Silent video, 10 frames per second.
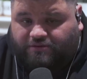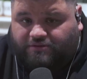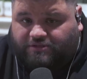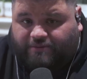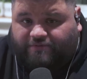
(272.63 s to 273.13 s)
on
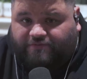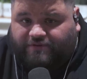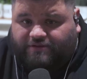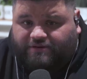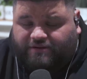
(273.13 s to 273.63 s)
top of
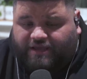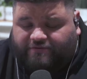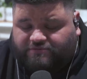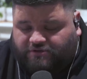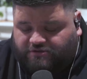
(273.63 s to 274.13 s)
it and
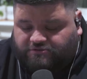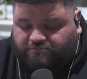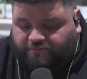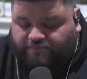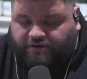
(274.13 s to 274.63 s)
have songs
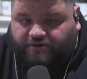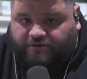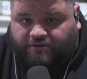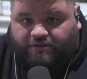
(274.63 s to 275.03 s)
prepared